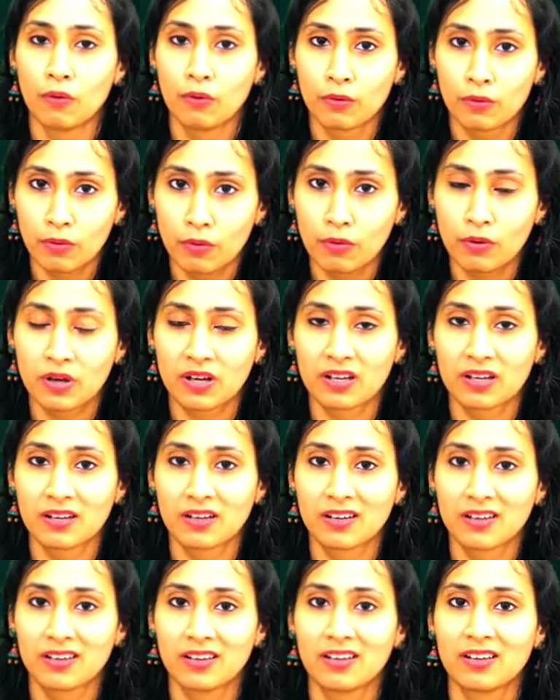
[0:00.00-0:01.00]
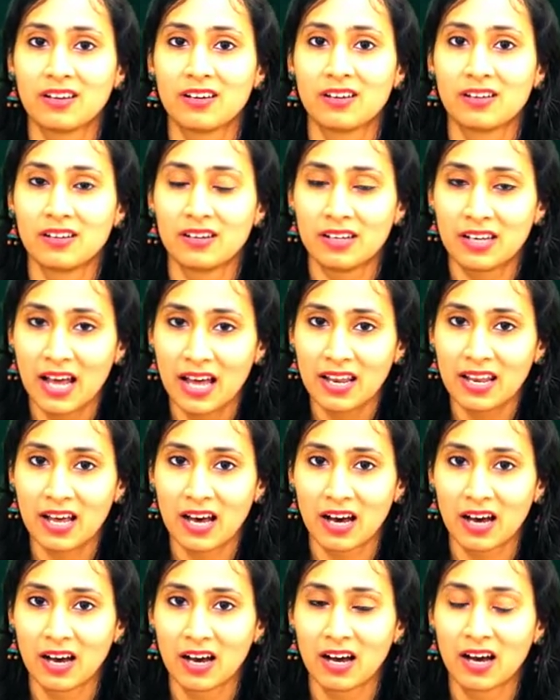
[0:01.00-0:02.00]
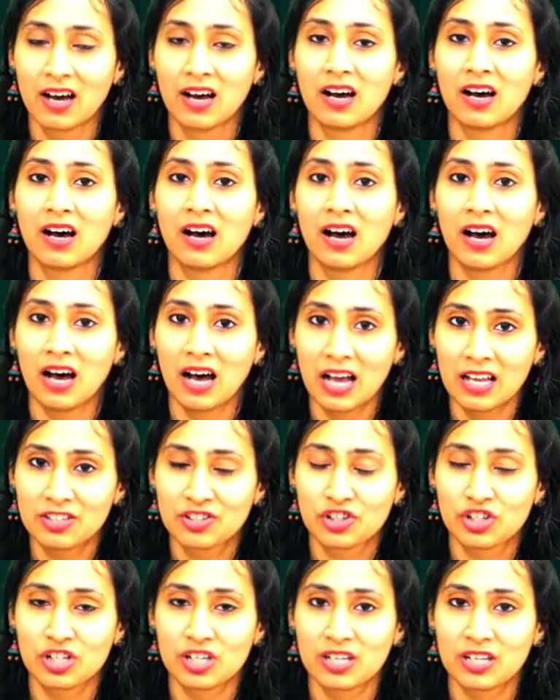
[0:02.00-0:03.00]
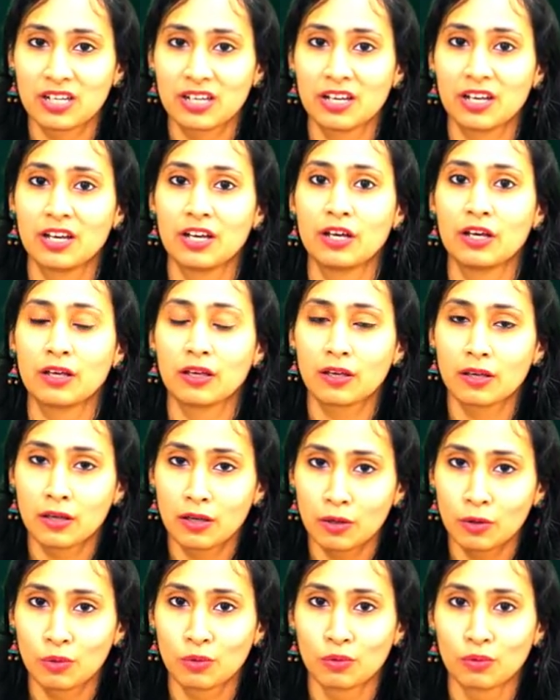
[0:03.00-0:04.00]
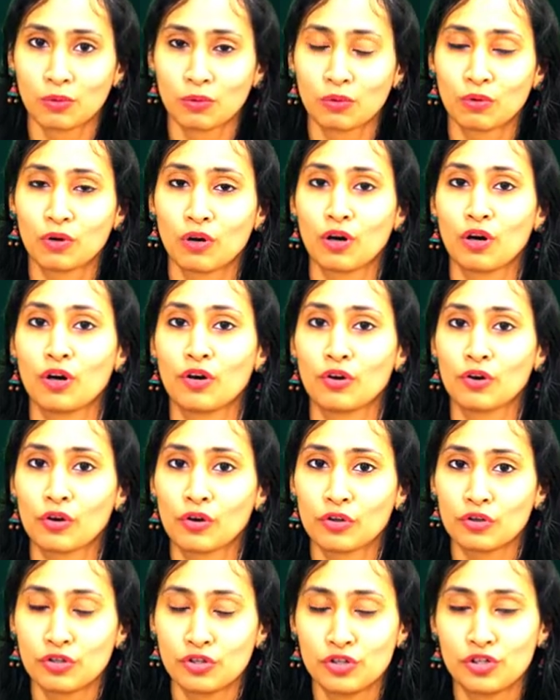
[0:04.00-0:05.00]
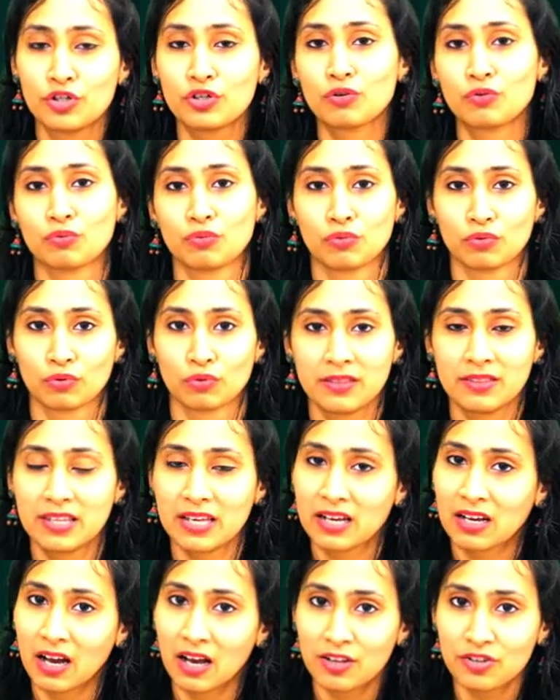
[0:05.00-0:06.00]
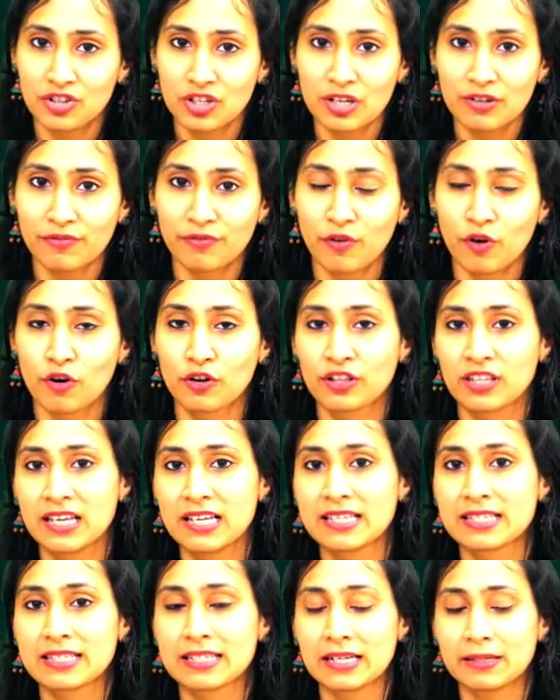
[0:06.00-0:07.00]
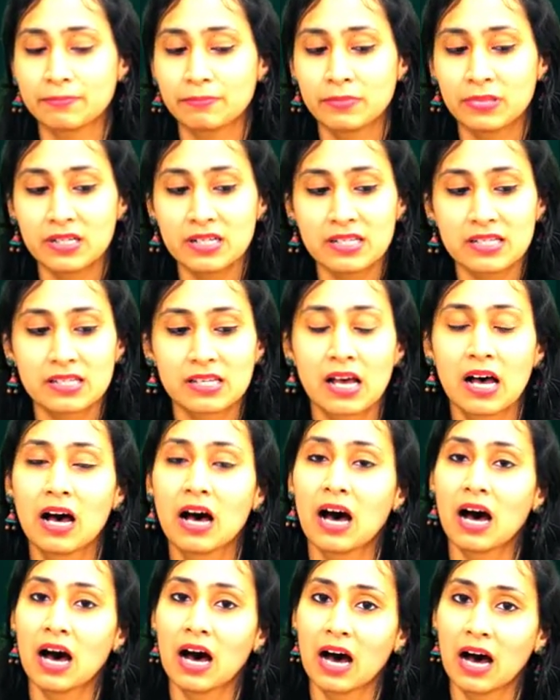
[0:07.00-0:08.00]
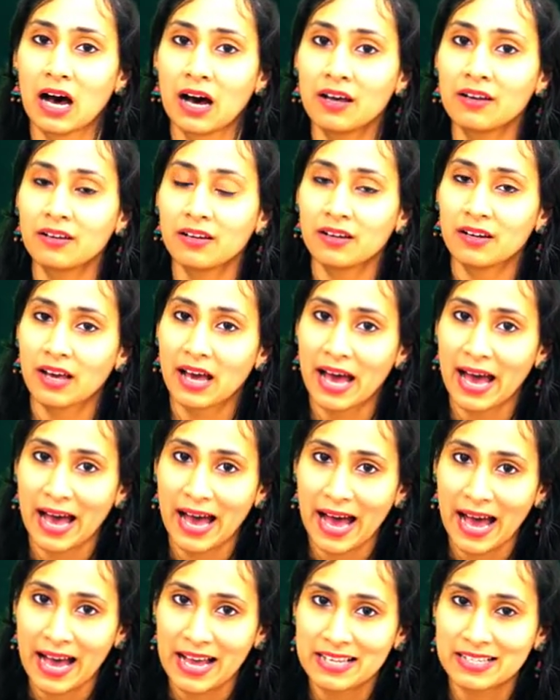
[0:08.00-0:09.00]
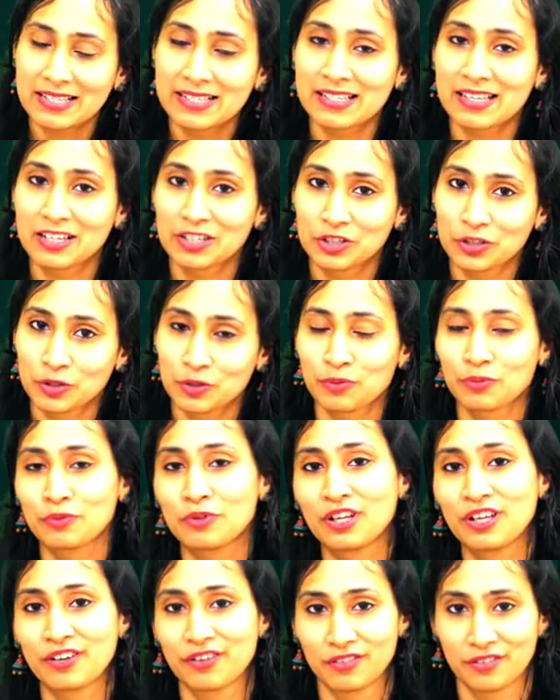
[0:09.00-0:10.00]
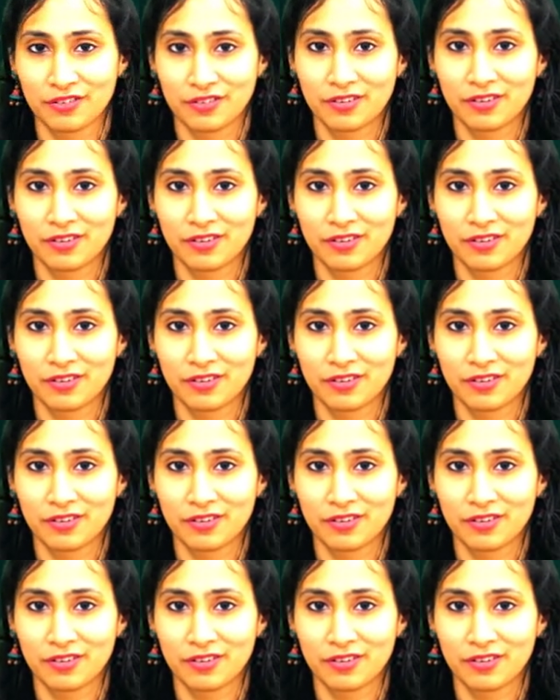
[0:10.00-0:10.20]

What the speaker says: roku, nana, hachi, kyu, ju. The kanji for these numbers are as shown here.